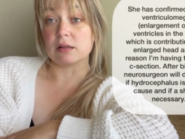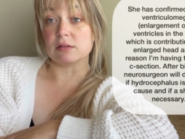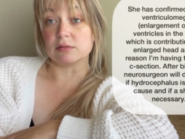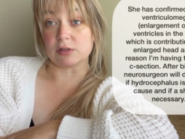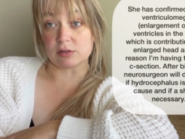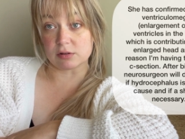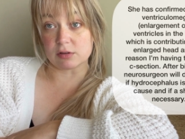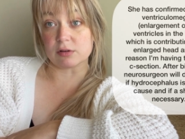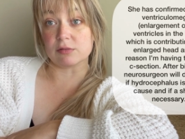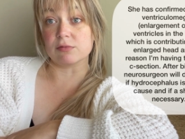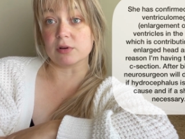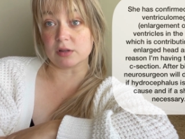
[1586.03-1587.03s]
you know,
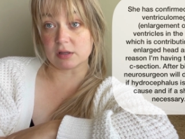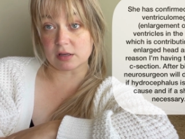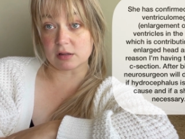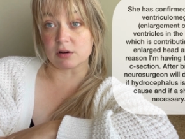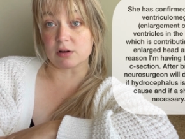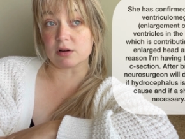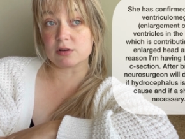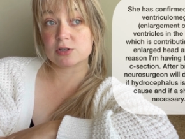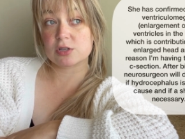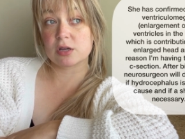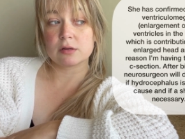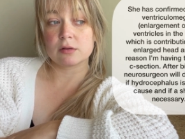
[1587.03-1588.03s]
they're really
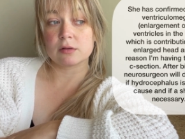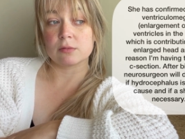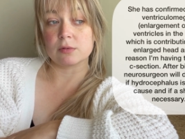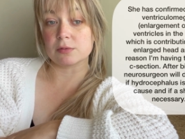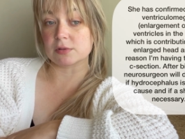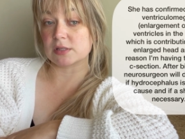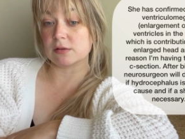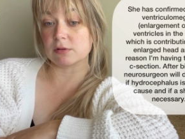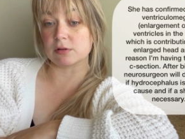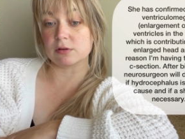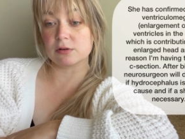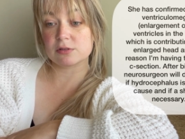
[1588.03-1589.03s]
enlarged. We will see what
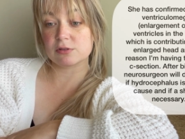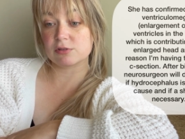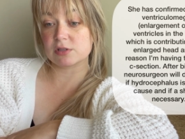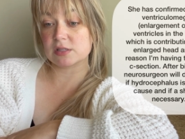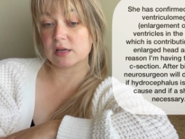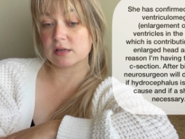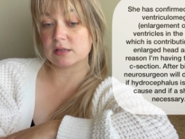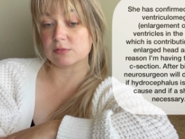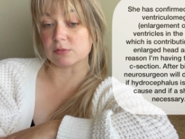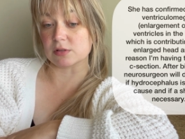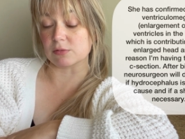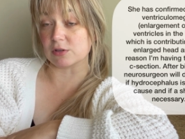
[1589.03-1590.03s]
the neurosurgeon says.
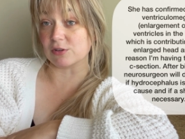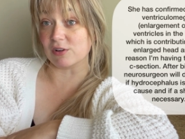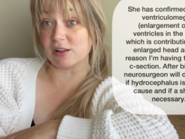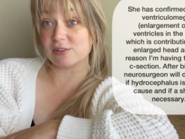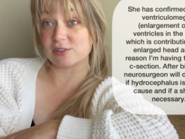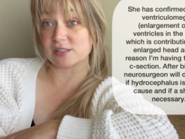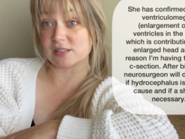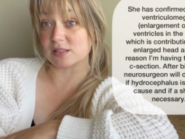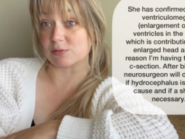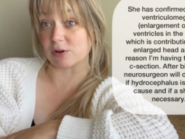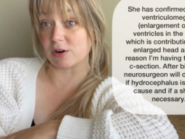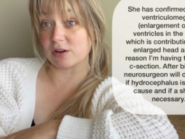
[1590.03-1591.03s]
We'll see what urology says,
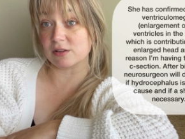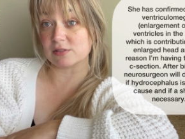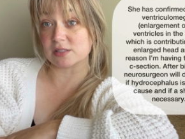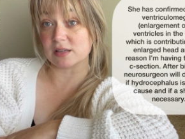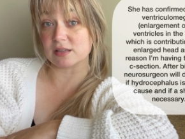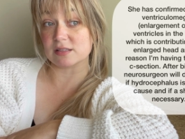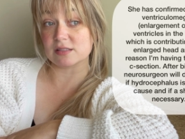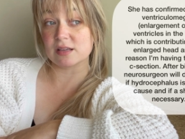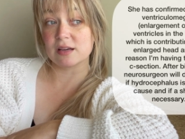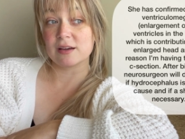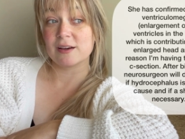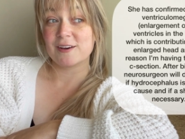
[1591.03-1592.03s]
what cardio says.
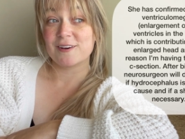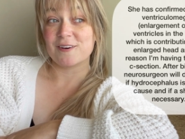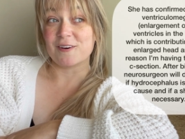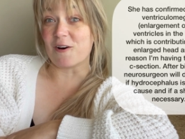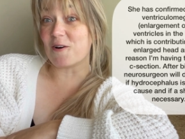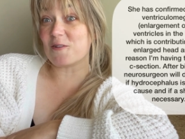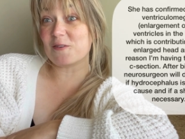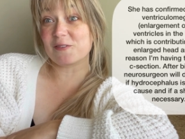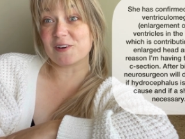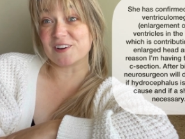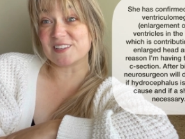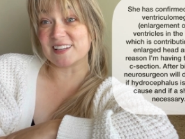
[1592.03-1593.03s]
All of
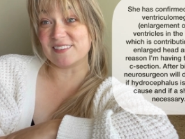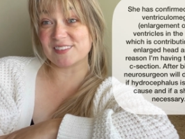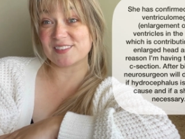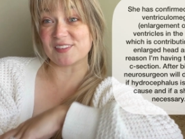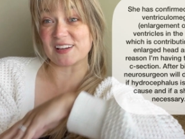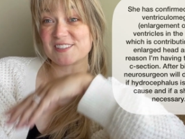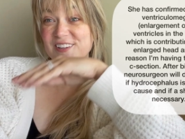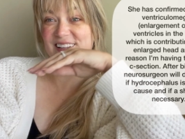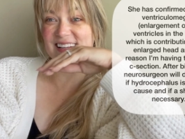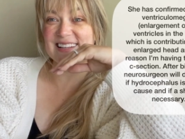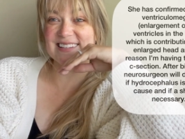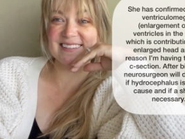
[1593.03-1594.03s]
her team of
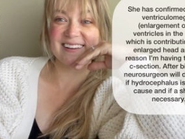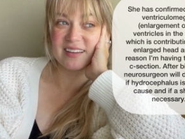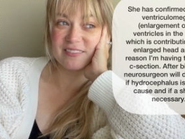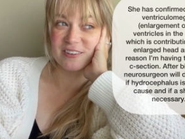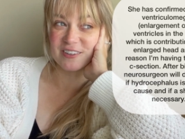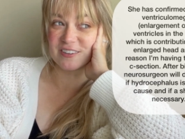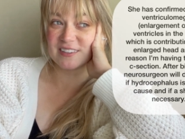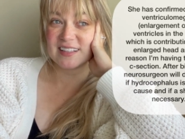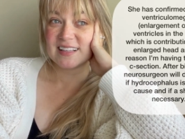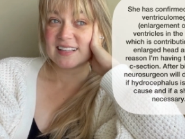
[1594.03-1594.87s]
specialists will